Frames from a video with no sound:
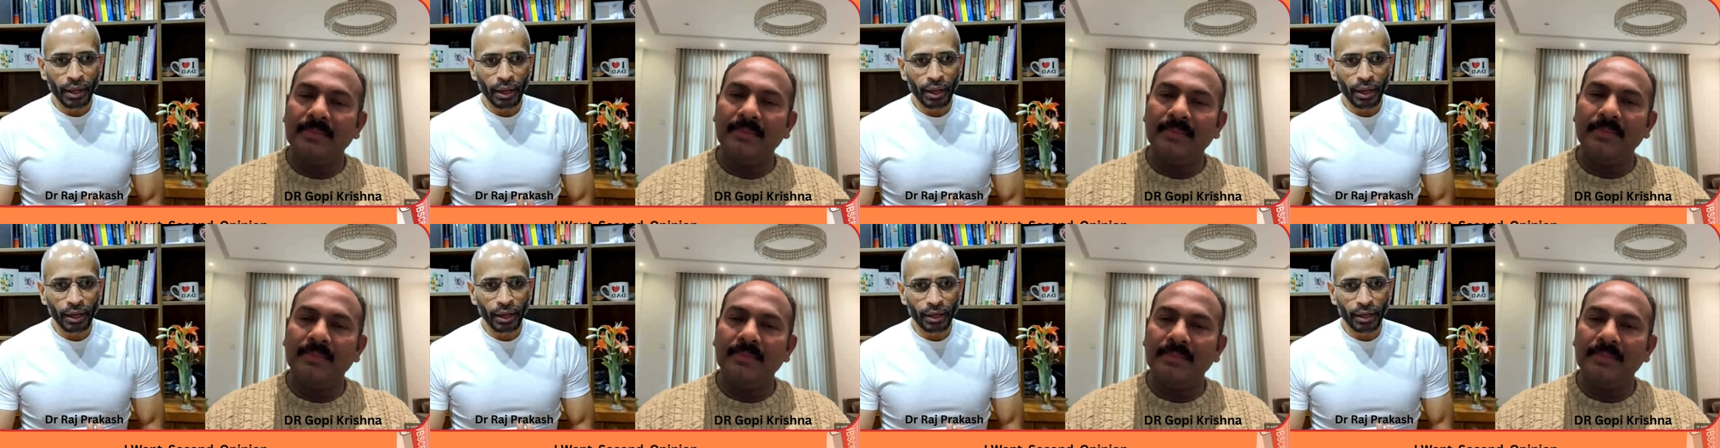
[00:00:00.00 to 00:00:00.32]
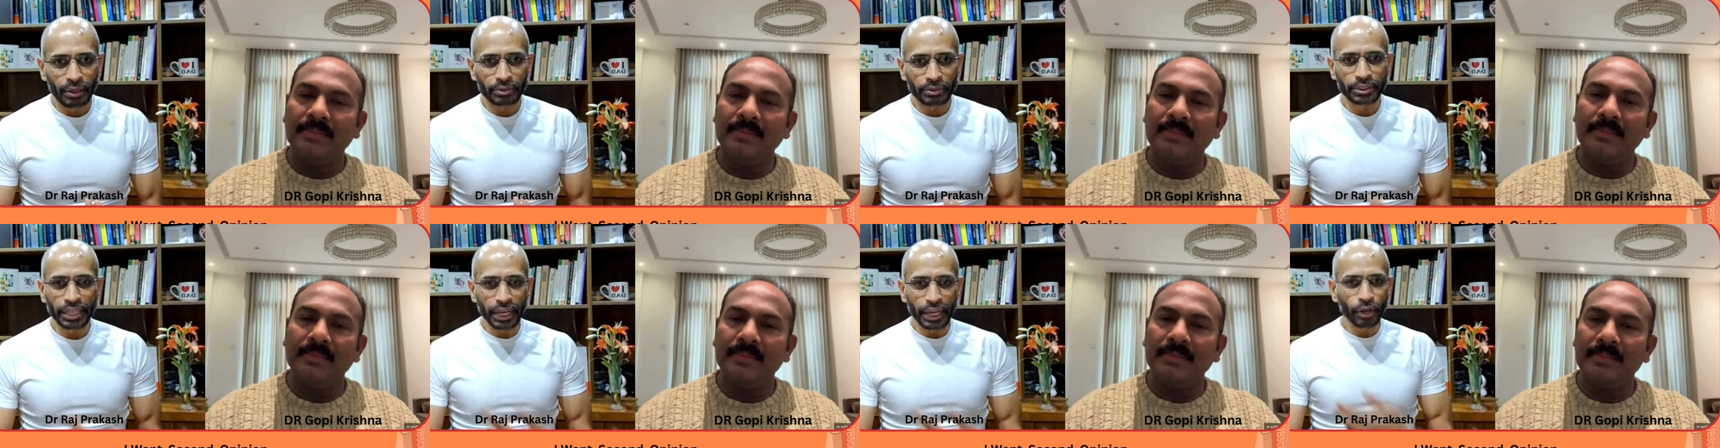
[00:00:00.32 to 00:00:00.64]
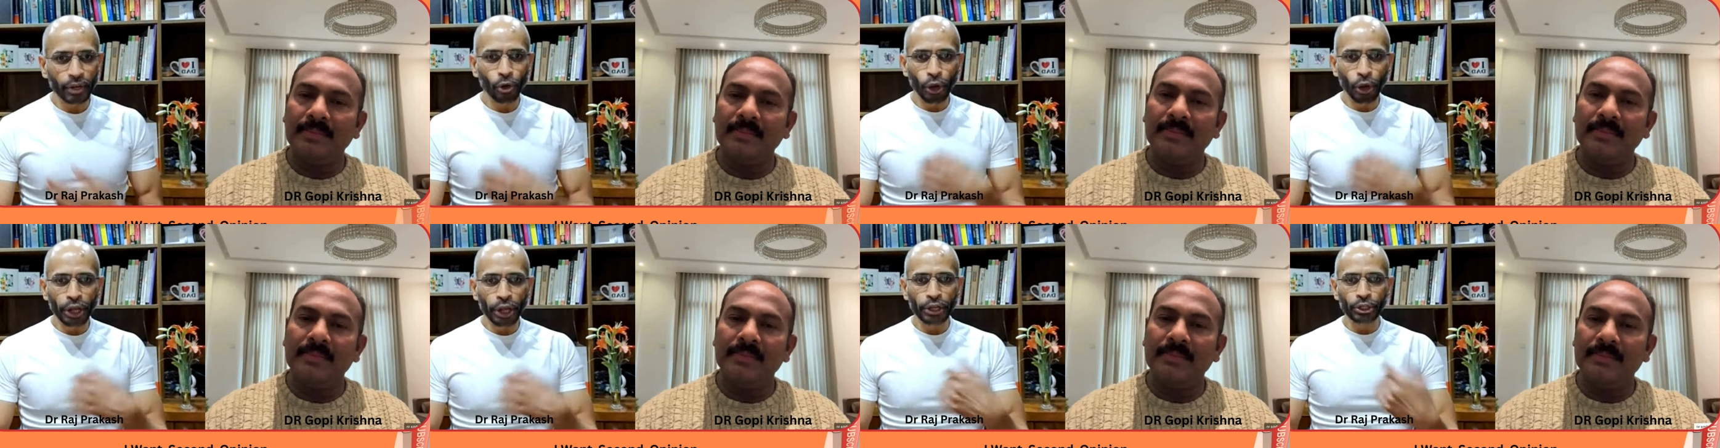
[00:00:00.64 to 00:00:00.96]
Speaker 1: uh, they are
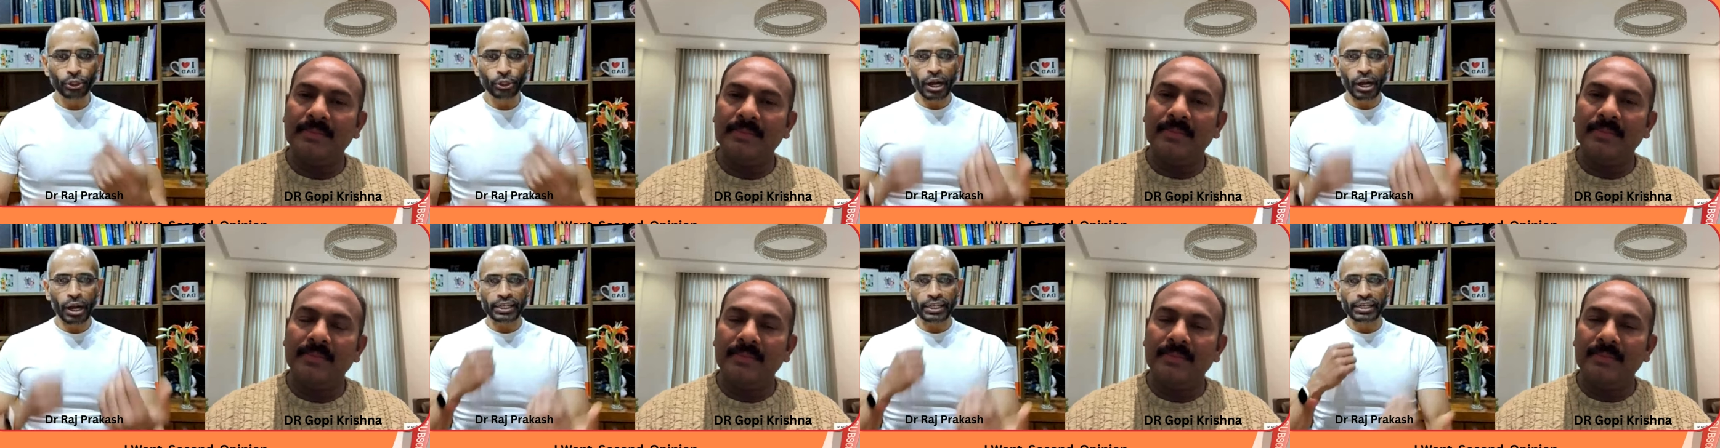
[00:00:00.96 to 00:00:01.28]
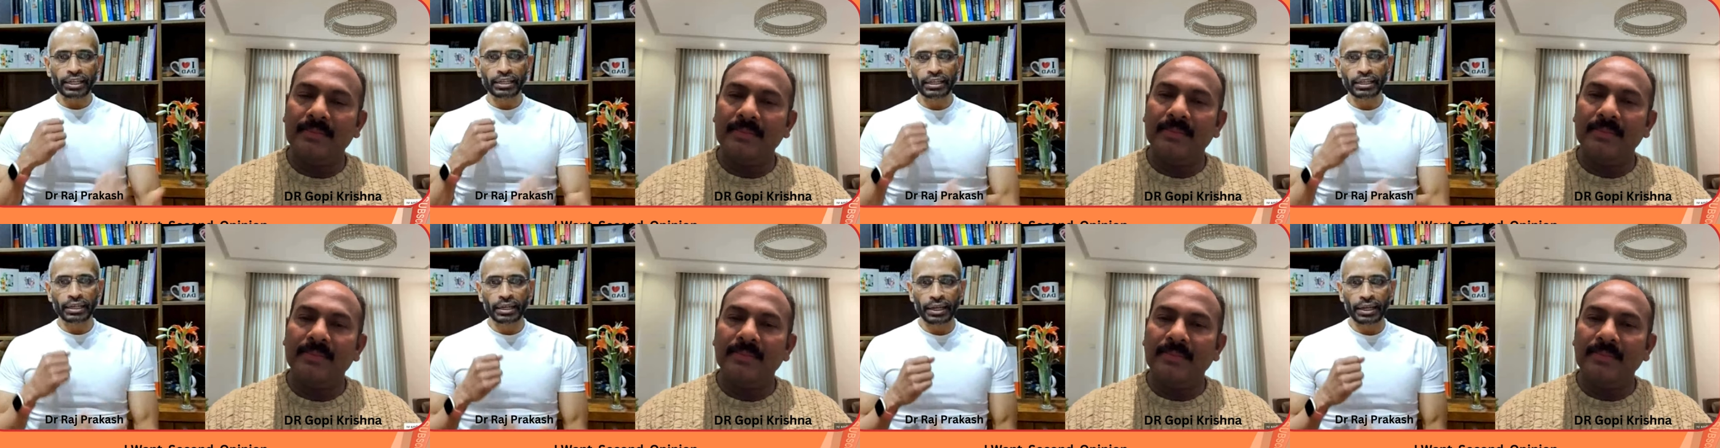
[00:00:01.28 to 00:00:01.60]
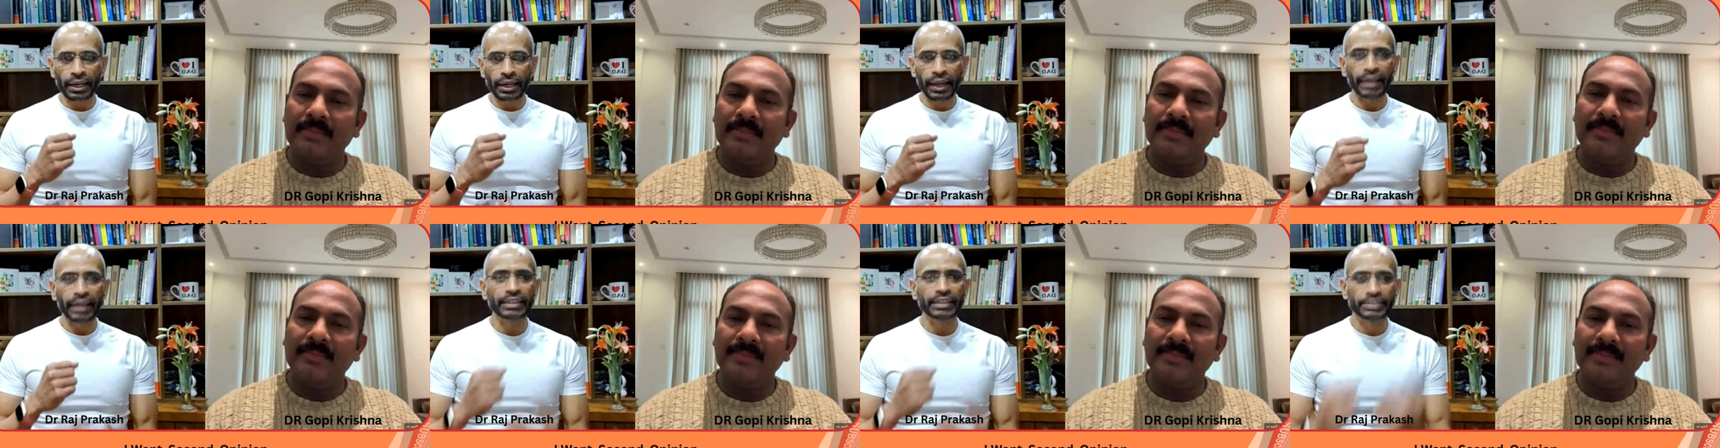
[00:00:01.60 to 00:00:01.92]
going to attend
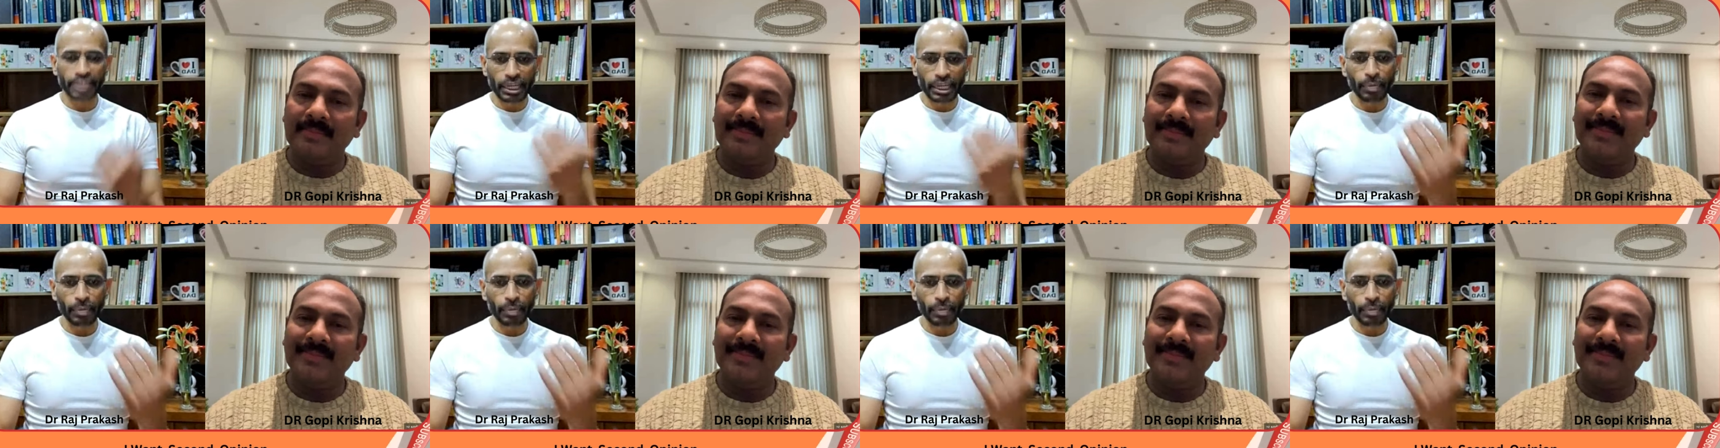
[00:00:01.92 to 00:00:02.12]
a